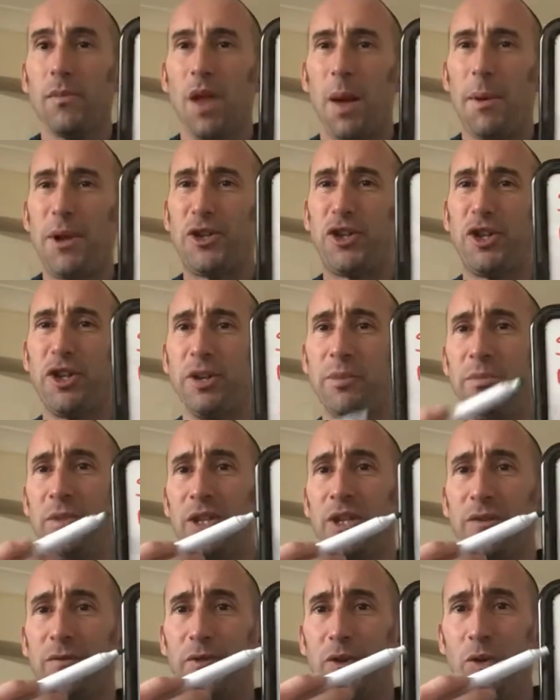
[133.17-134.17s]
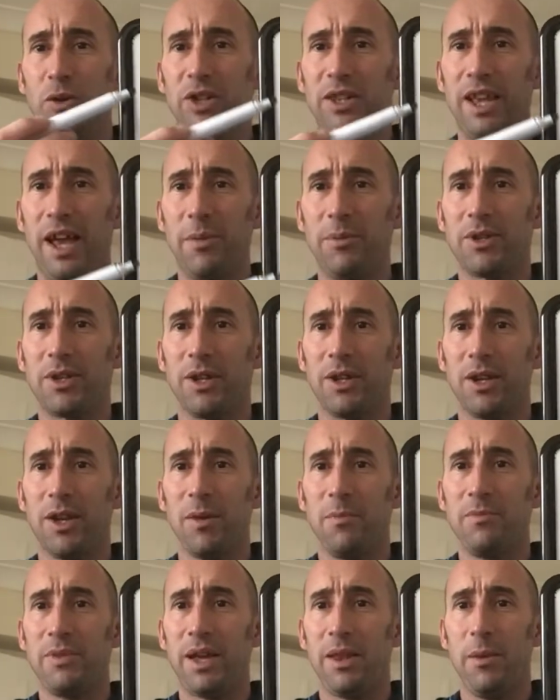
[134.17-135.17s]
I'm actually going to miss a few steps, going to
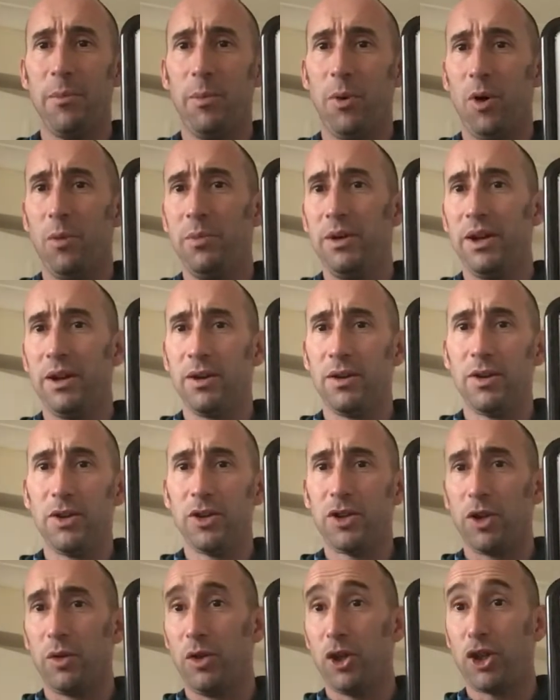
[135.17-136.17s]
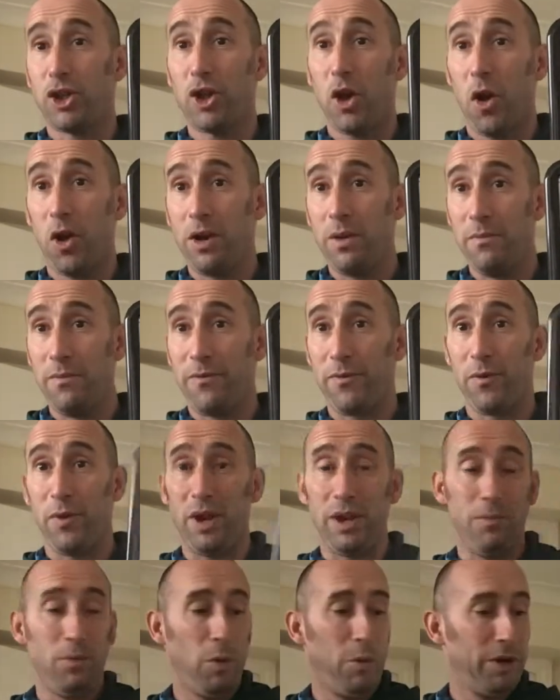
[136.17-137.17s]
come down the bottom here. So the time
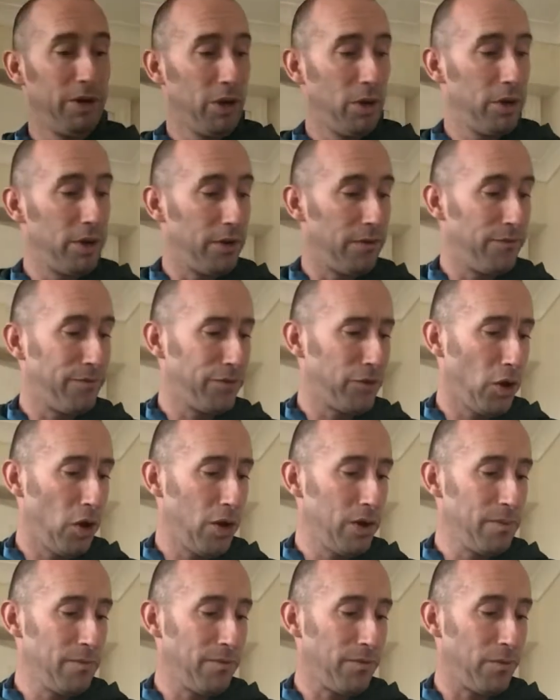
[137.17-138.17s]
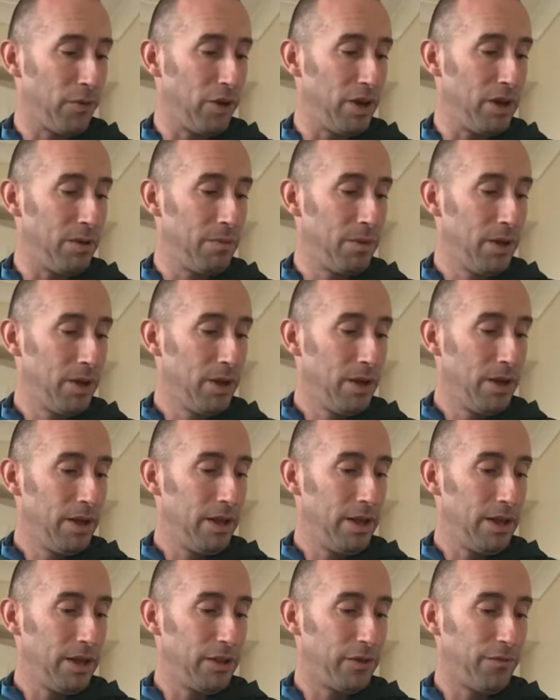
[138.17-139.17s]
frame, well, we know that the time frame
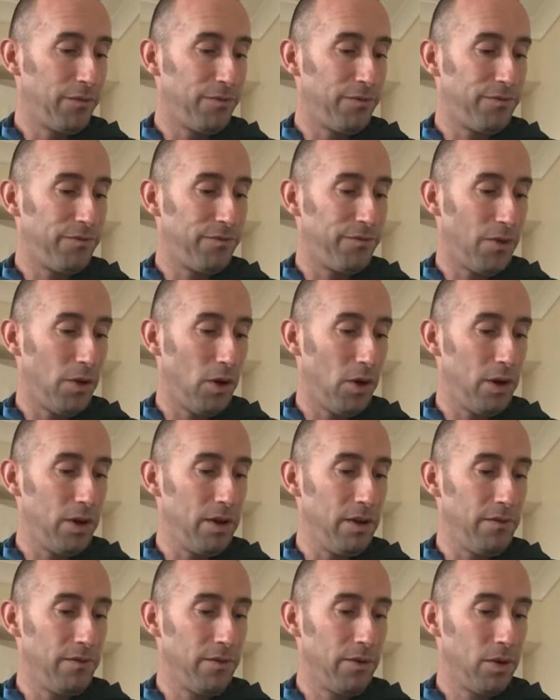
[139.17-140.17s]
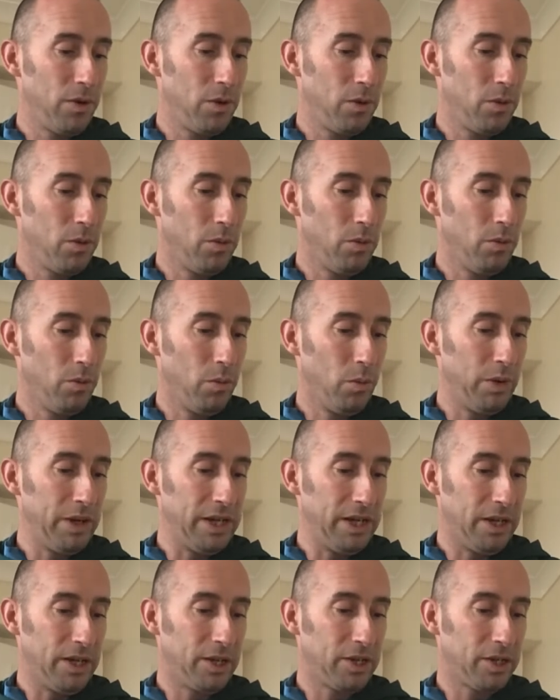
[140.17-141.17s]
is 5
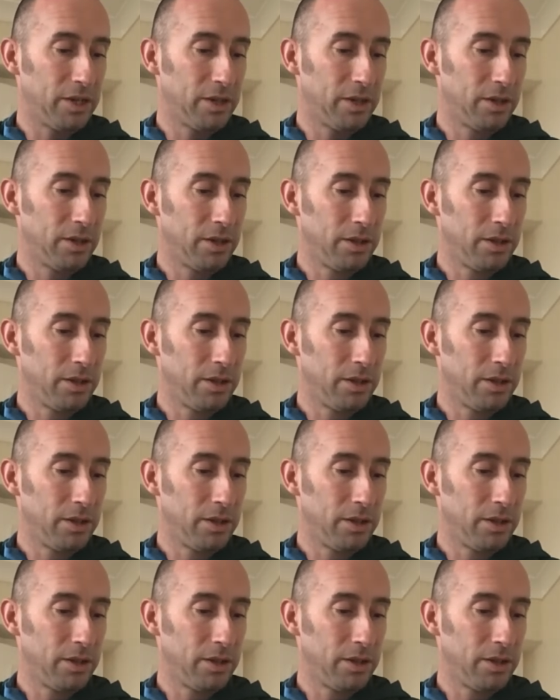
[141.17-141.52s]
weeks-ish,